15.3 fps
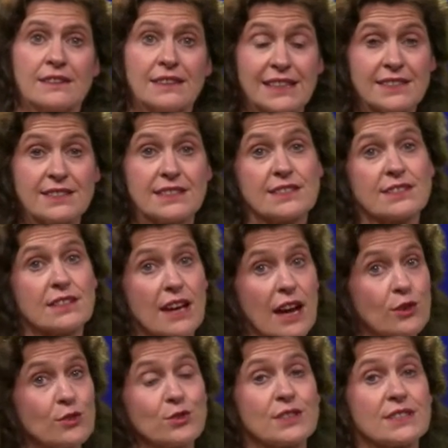This is a
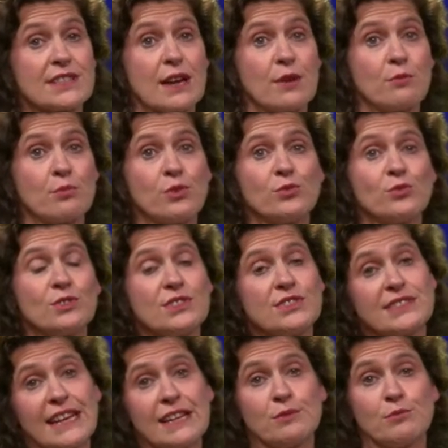counterexample to the
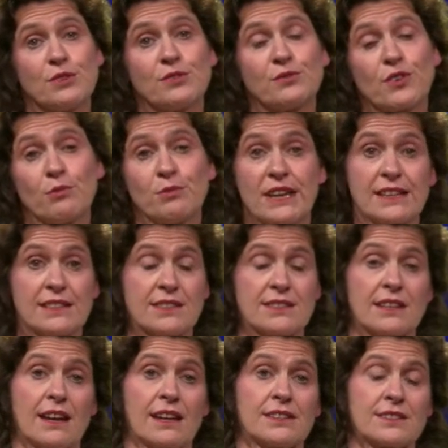statement from the
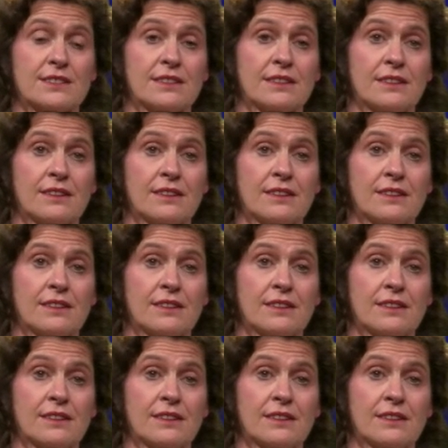exercise.